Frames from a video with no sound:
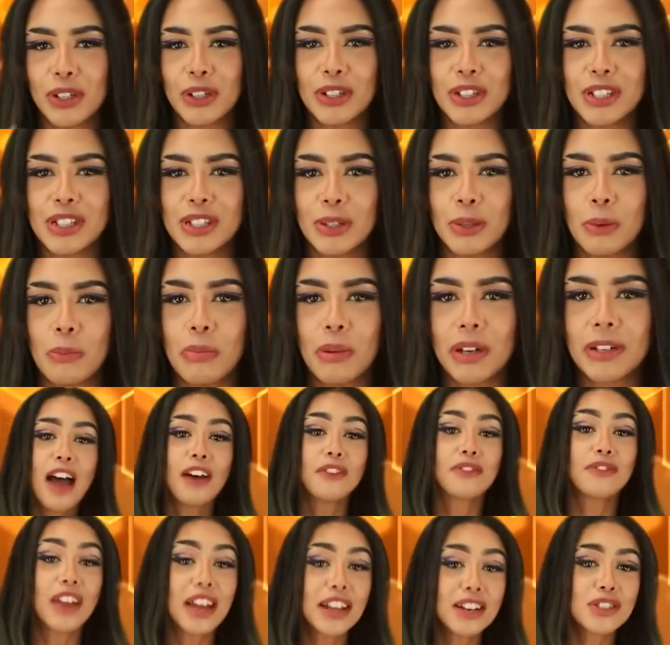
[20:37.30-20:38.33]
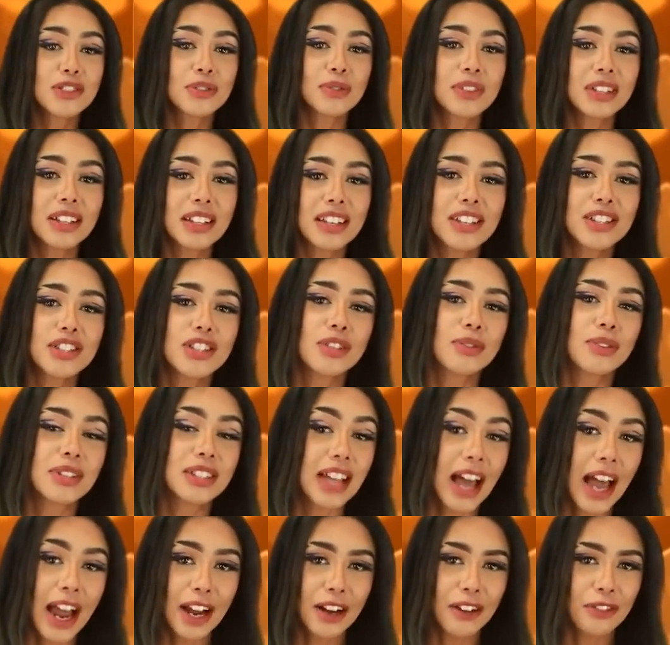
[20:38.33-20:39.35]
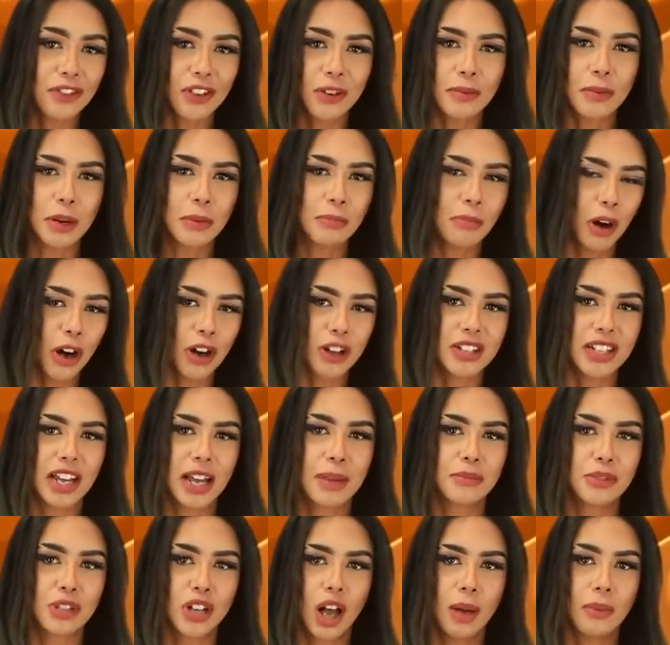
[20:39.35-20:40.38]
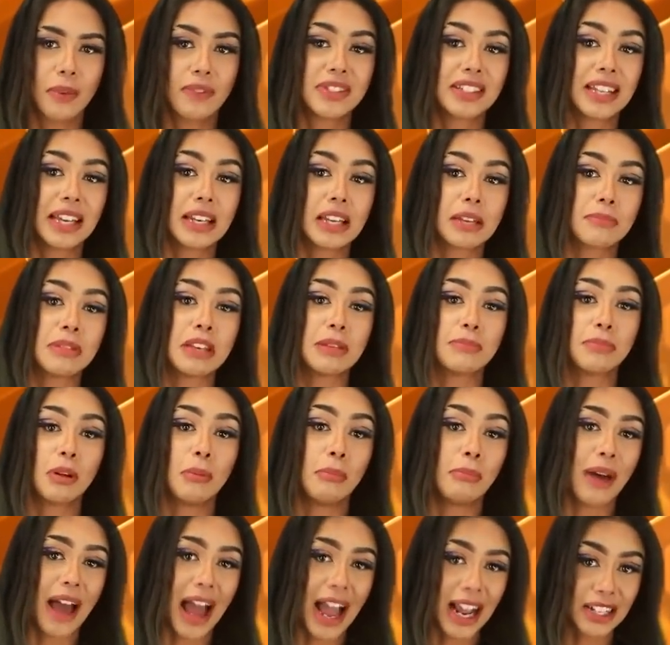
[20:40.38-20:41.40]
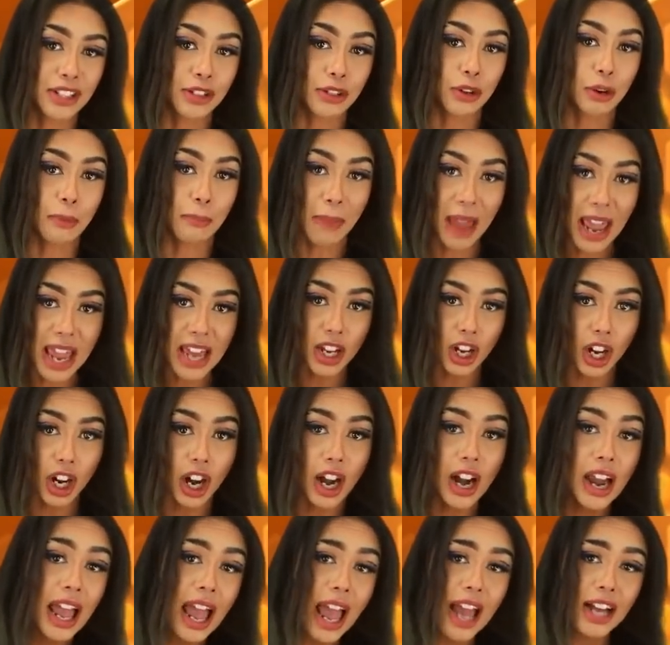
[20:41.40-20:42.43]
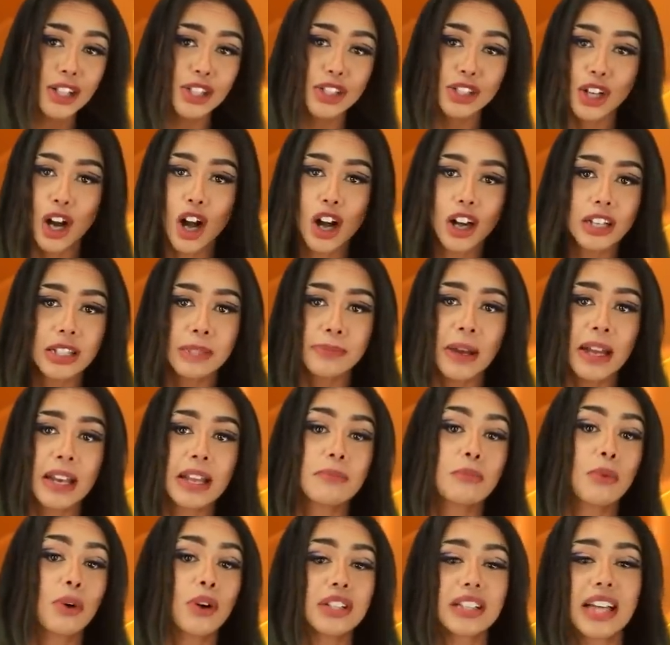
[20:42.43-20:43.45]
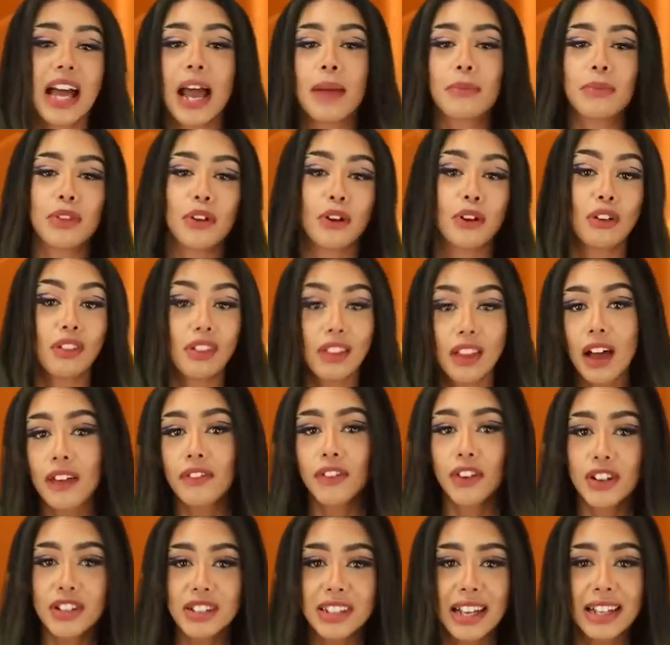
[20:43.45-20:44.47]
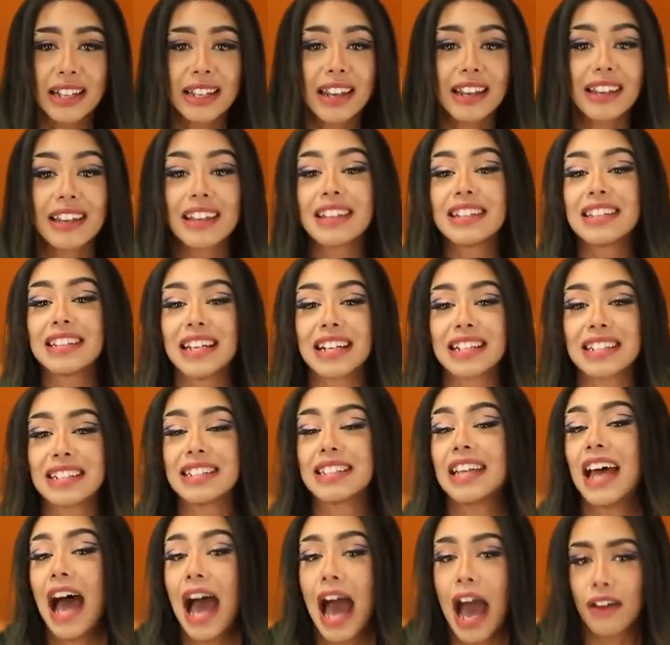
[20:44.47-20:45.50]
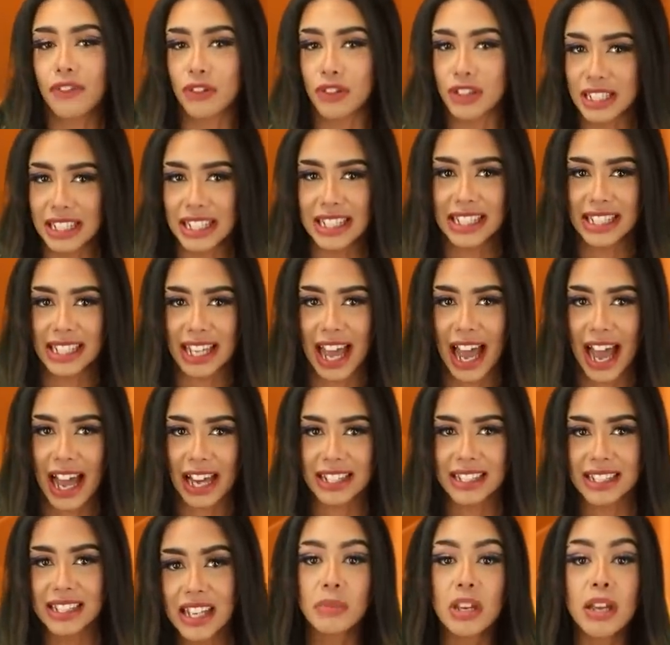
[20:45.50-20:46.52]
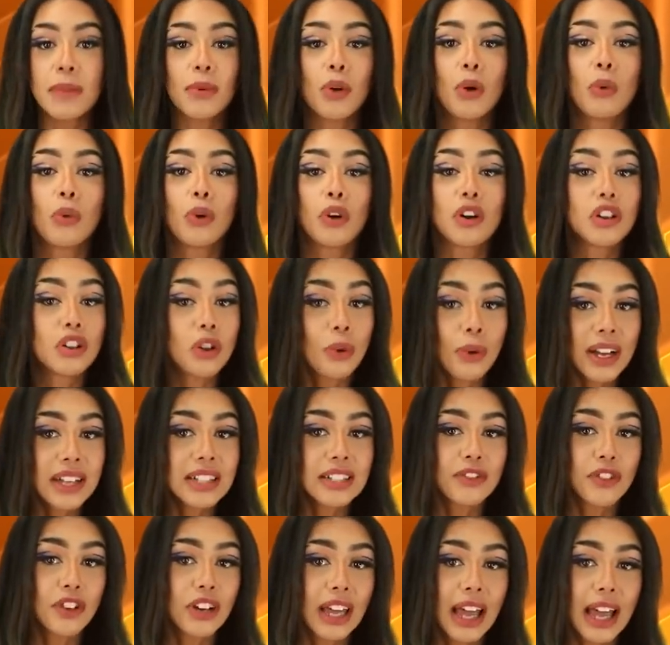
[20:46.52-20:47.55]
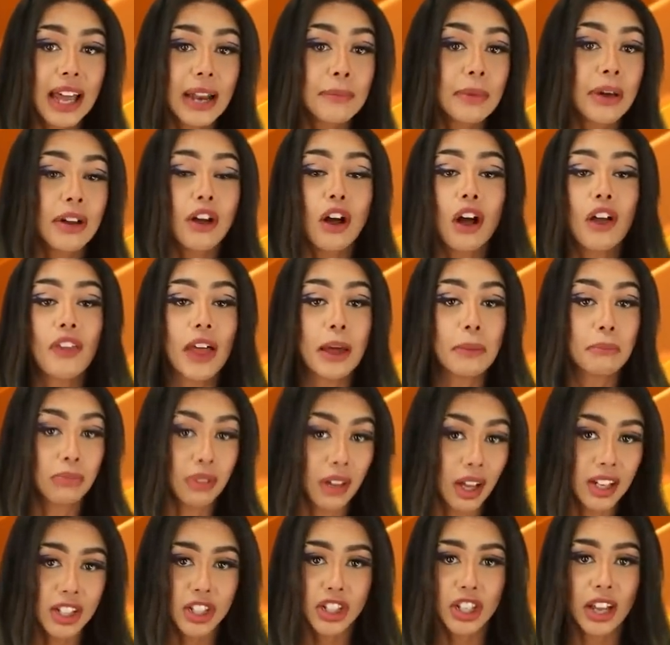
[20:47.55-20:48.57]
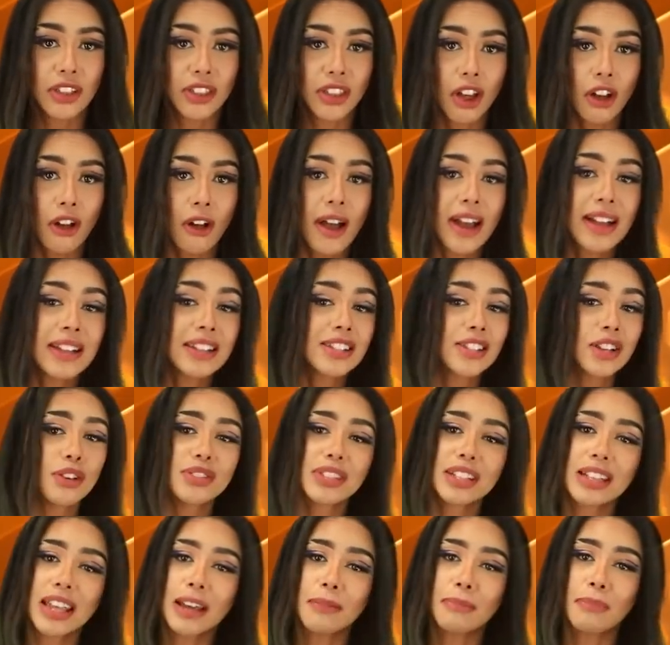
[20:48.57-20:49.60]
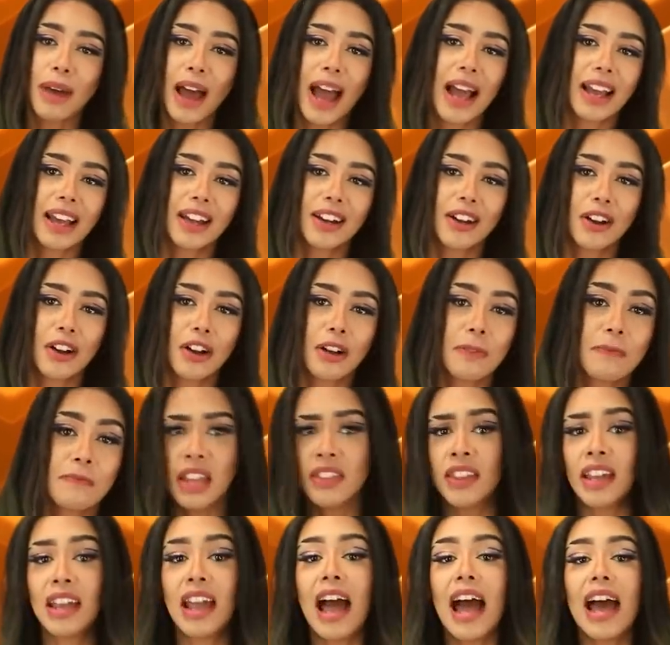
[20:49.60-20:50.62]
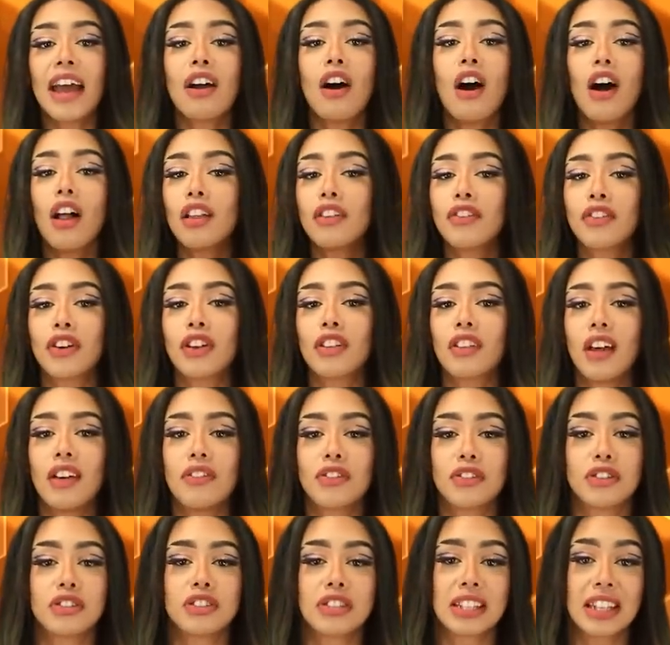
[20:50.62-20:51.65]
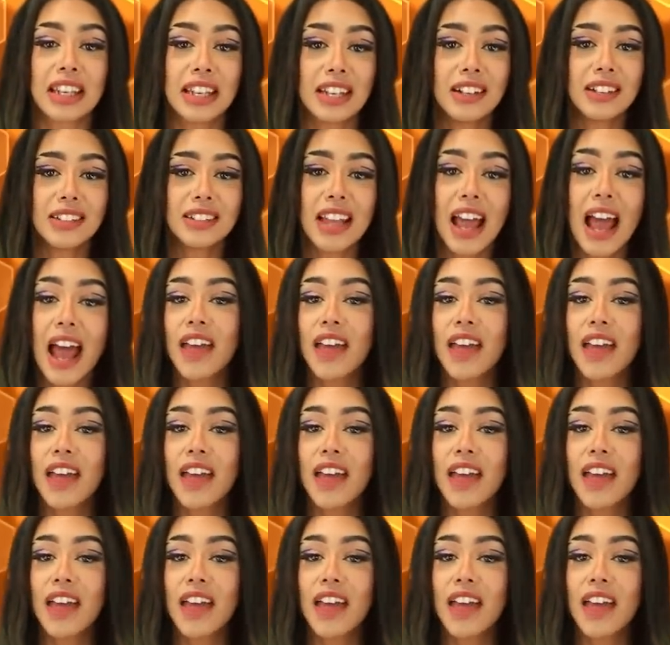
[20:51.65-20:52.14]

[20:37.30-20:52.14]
good soup. Eventually, she retired from her part-time job of sending people back to their maker and started spending more time with her lovers and getting addicted to aphrodisiacs. People weren't quick to forget about all that bloodshed though, and so to get back at her, they had all of her lovers killed